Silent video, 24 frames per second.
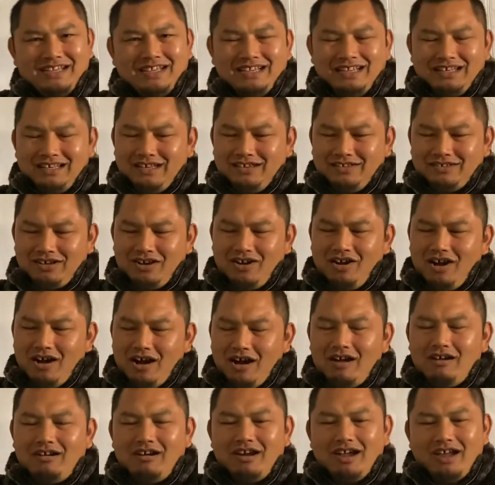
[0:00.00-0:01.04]
I was like, oh,
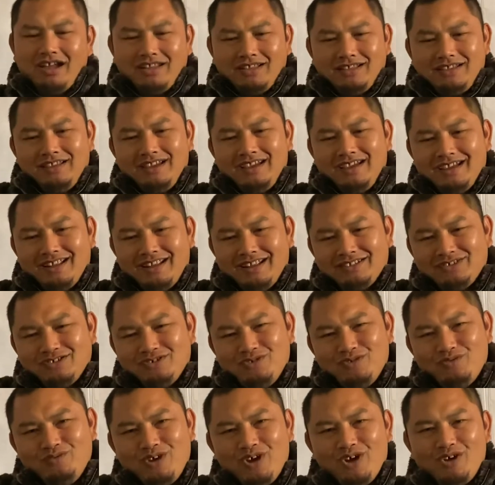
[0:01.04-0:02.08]
all right, yeah, that's cool.
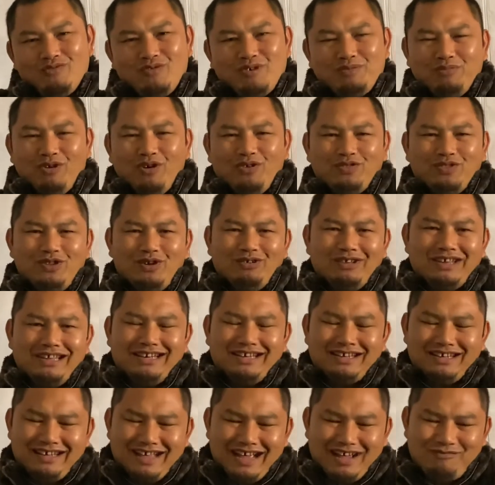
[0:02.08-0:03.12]
We both know Linda.
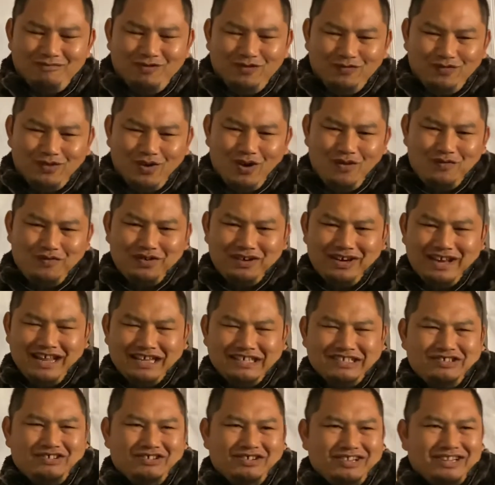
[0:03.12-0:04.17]
Then I moved over next
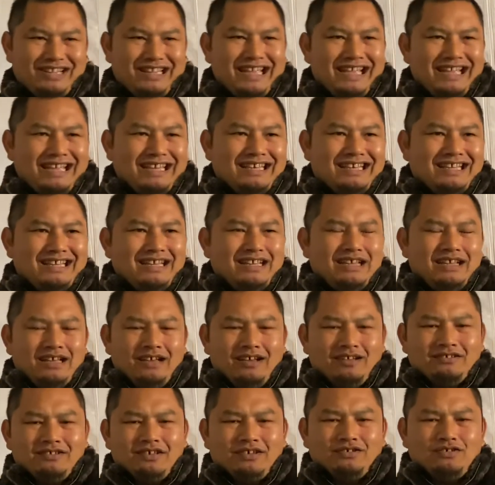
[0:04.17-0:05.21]
to her again. I was
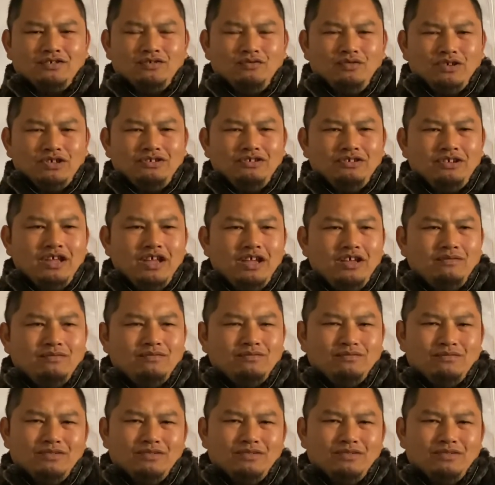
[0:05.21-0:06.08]
like, so what's your name?